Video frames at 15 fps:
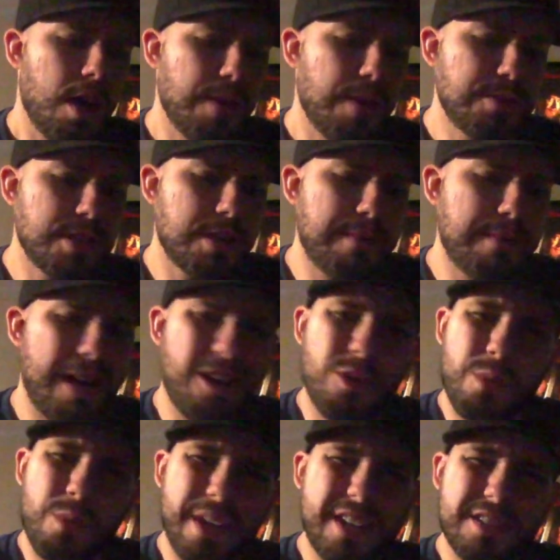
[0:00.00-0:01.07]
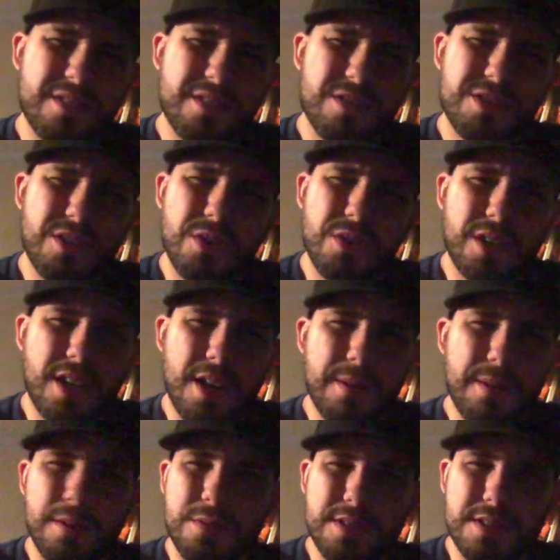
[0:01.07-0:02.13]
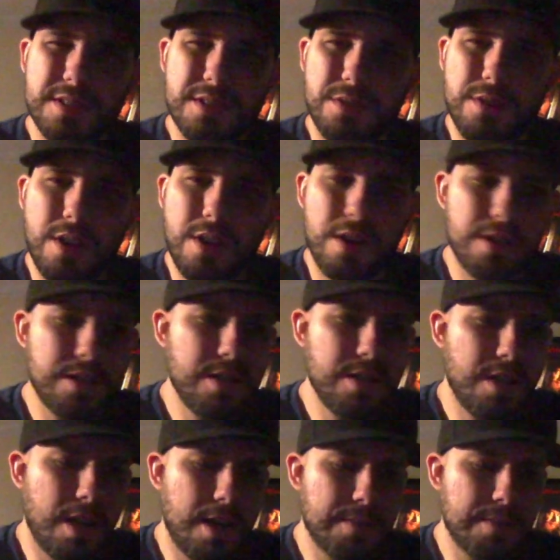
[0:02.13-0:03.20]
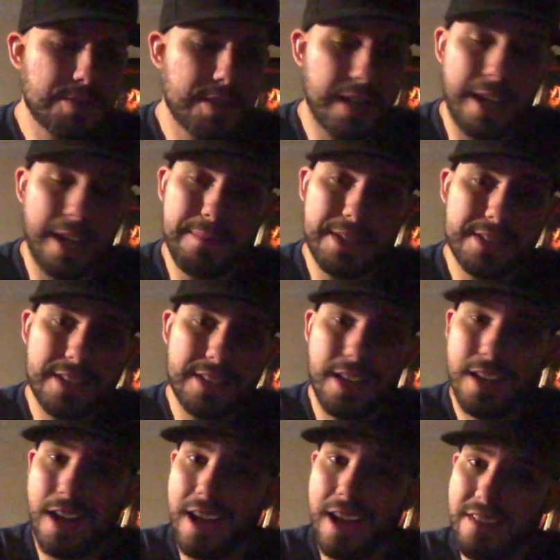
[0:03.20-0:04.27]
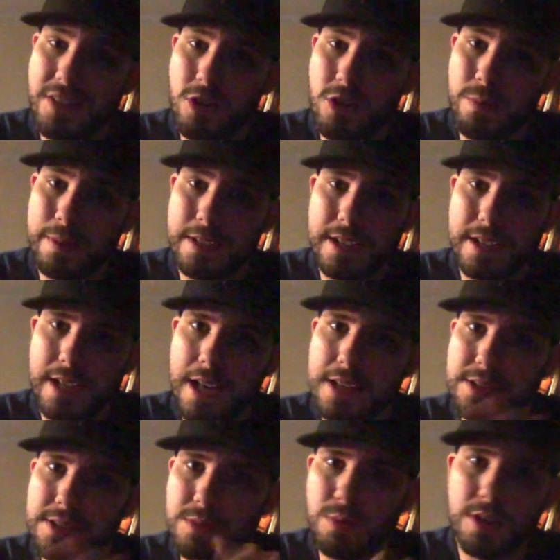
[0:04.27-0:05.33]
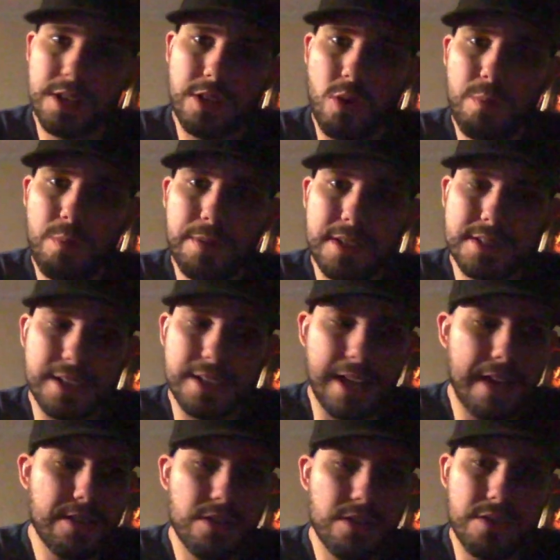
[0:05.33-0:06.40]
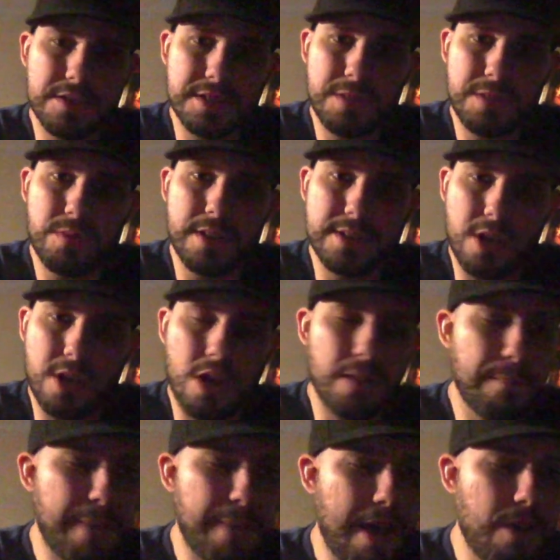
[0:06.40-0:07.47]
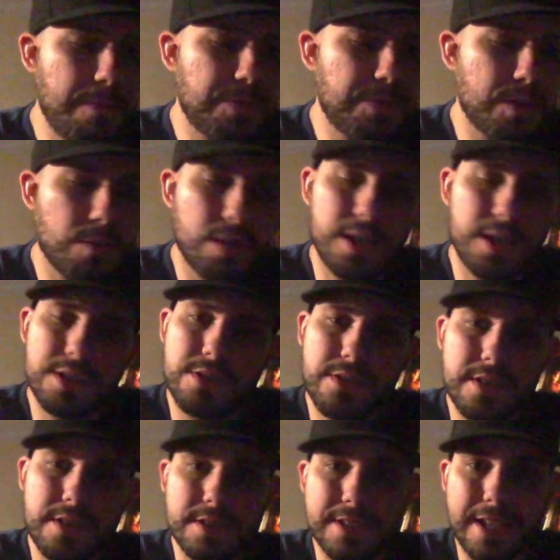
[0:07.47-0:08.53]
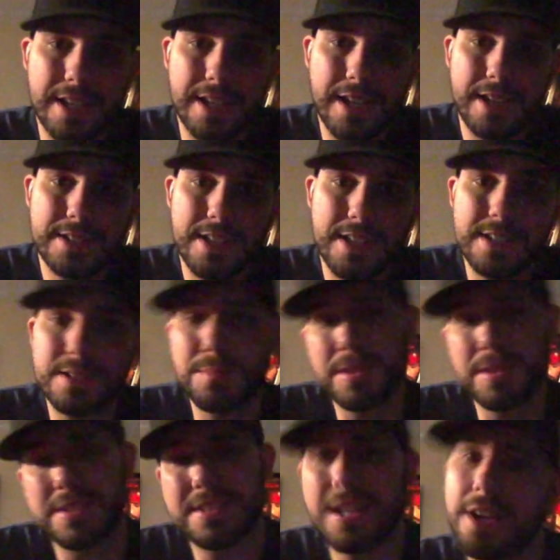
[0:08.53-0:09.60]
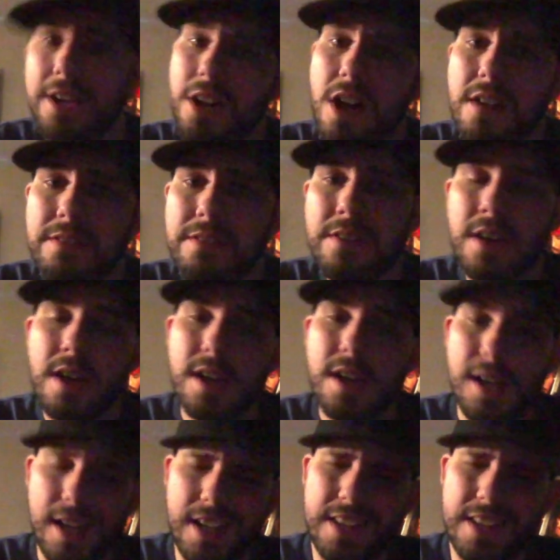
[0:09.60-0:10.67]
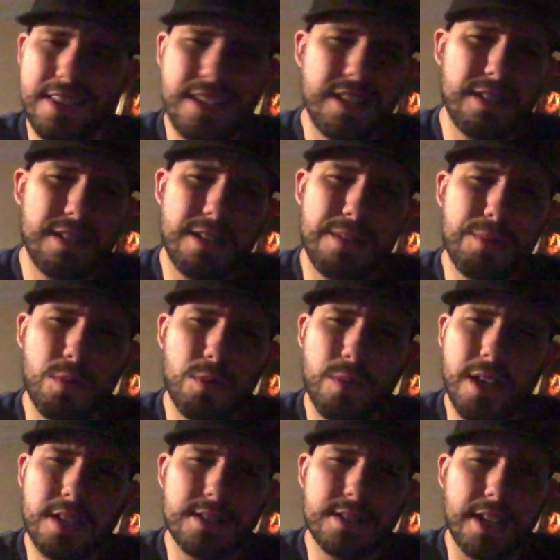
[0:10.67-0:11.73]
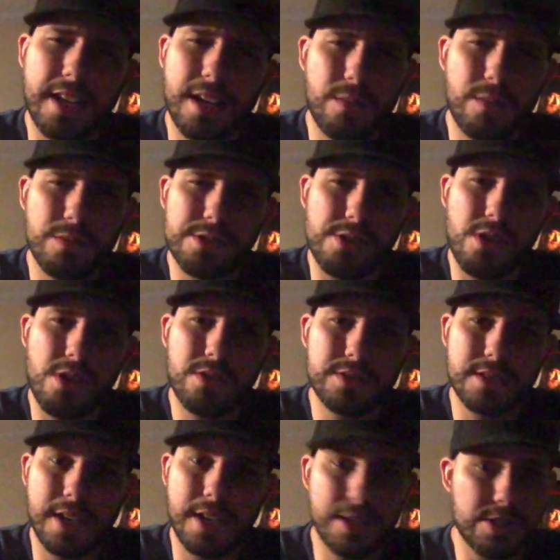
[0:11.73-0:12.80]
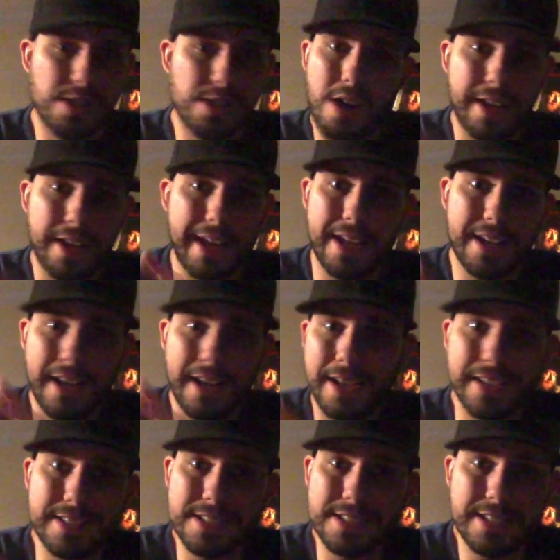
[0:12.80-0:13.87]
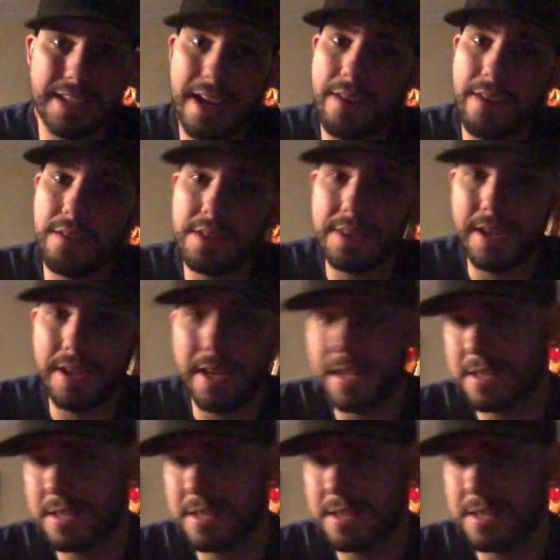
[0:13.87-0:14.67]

Took about a week or so to come. It wasn't too long. So they gave me this kit. I haven't opened it yet, so we're gonna open it together and see what it's all about. We're gonna do this DNA test. I'm gonna send it off, and I think in a couple weeks I get a results, and I just log in. I can see everything.